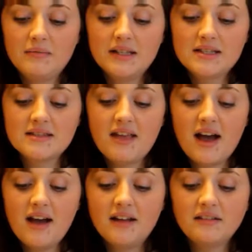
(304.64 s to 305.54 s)
it's
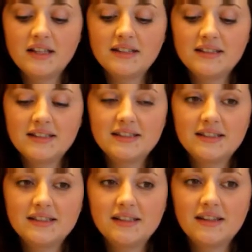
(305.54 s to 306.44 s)
not like, this
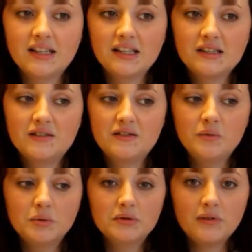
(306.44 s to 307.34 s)
isn't like
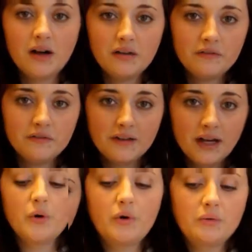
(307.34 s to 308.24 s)
super rough.
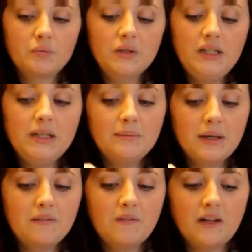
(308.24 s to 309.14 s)
So really a
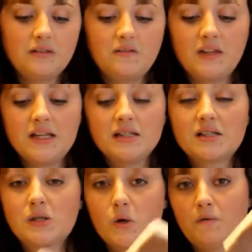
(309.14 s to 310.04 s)
big fan of these.
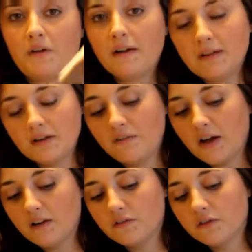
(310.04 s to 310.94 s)
So five out of
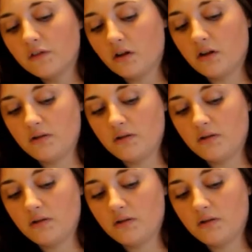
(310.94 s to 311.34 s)
five for the